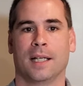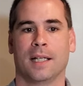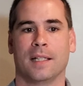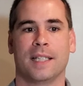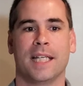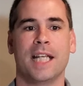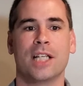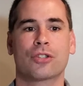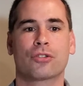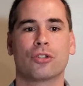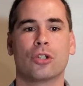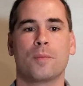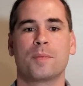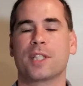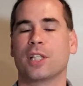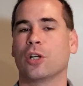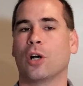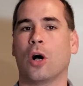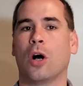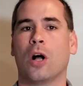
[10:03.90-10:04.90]
These
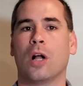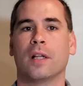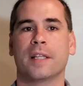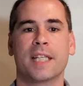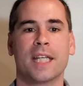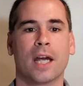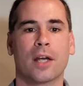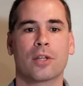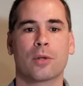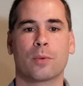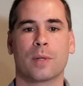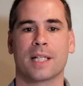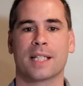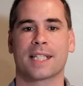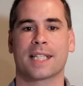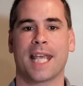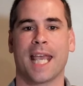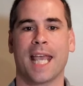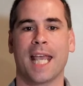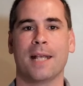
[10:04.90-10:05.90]
groups and all the other
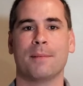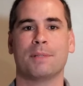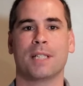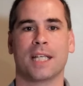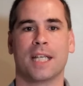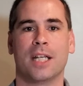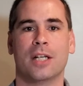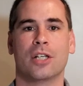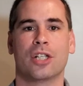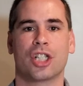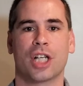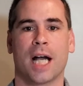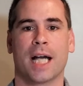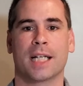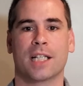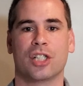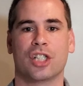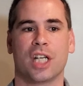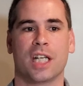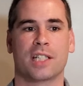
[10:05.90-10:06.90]
ones came to hear
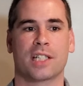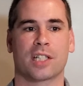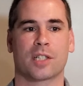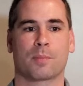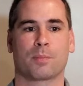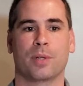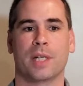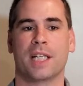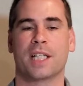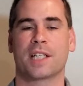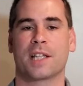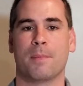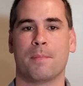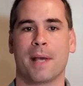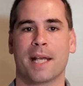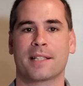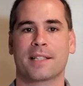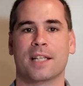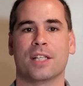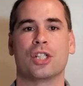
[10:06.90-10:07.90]
John and Jesus preach the
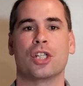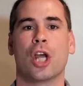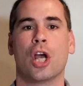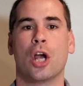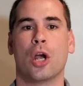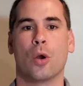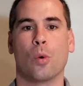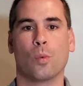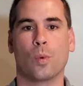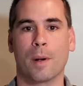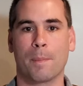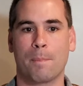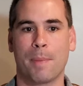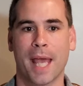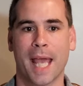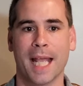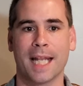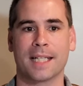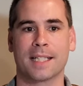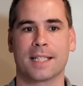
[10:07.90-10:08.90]
message
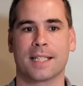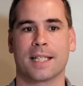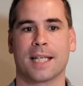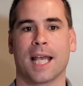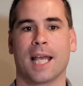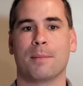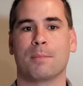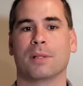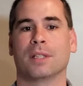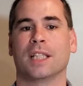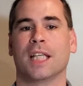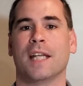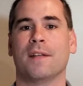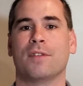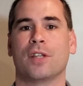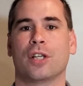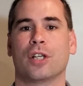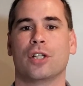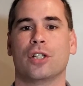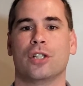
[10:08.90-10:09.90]
repent and believe
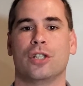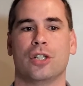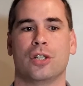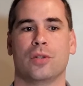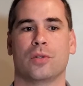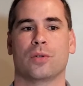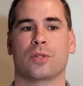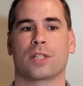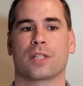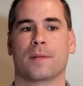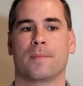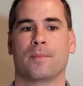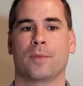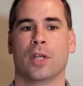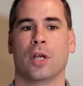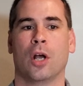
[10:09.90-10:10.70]
the good news.